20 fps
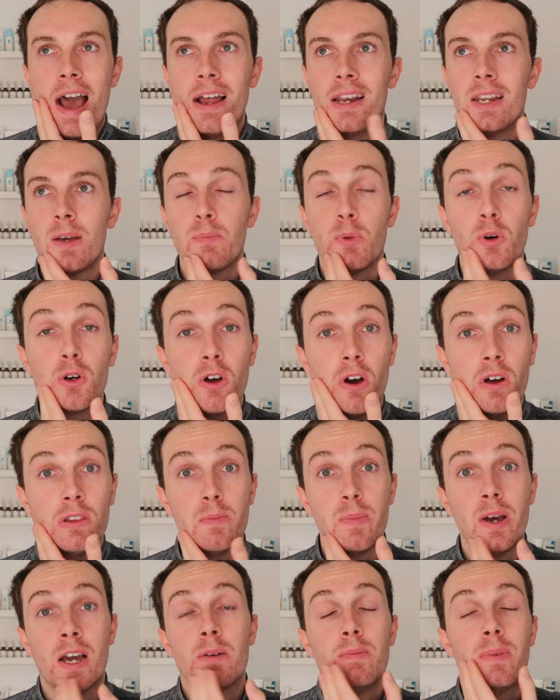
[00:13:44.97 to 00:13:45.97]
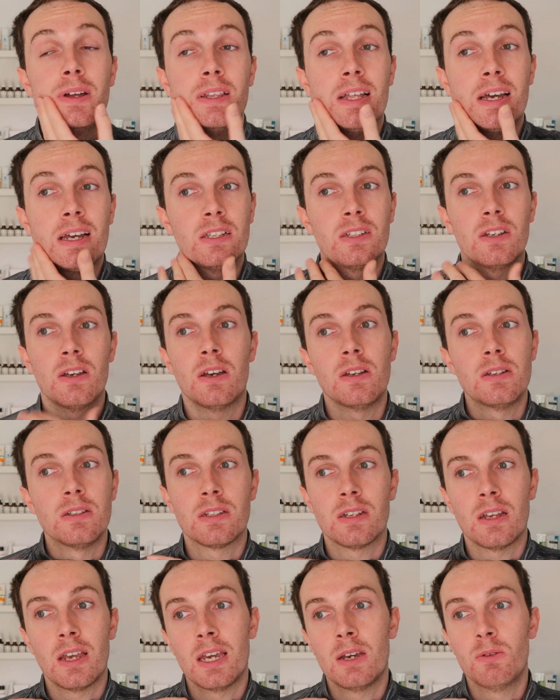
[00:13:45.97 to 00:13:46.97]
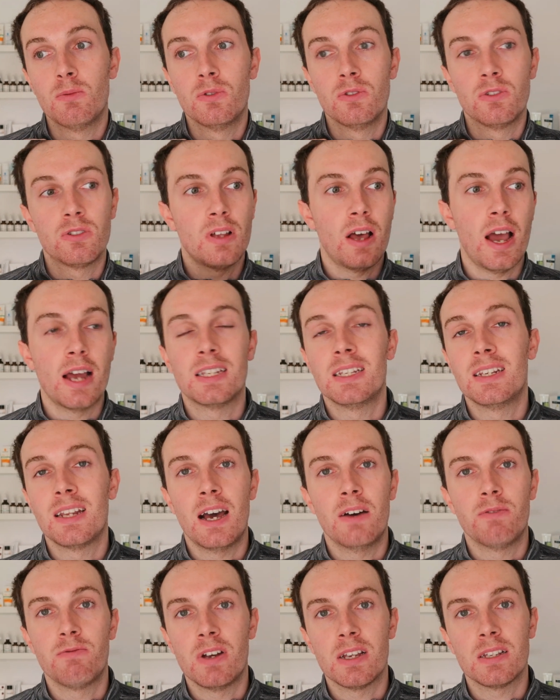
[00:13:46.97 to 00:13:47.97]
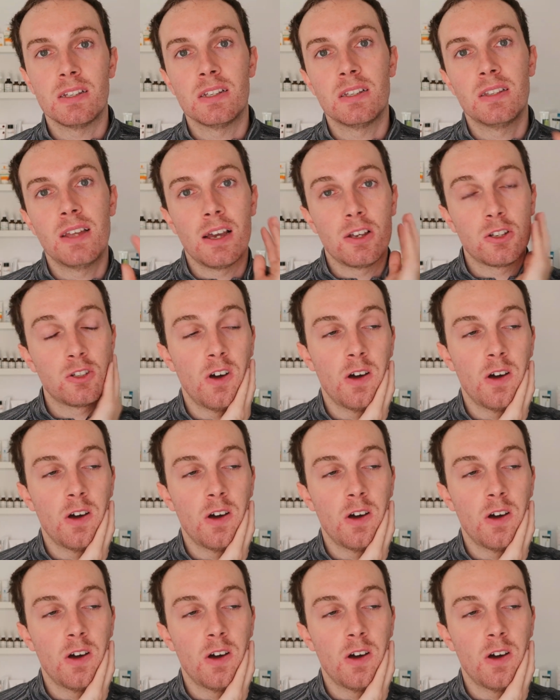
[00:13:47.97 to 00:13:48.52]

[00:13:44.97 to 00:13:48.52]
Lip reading: and I put it on the back of my legs, and I didn't have restless legs.